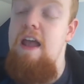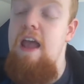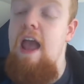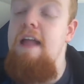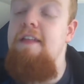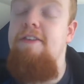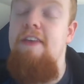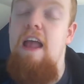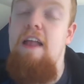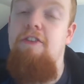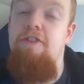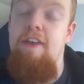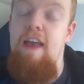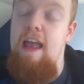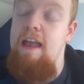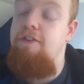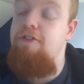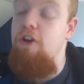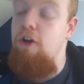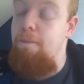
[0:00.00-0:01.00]
it's, it's,
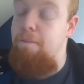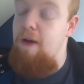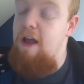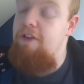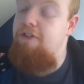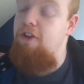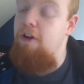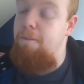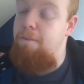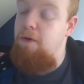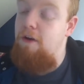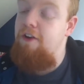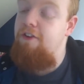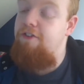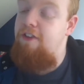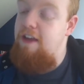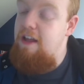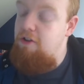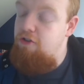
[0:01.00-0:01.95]
it's all it all brings the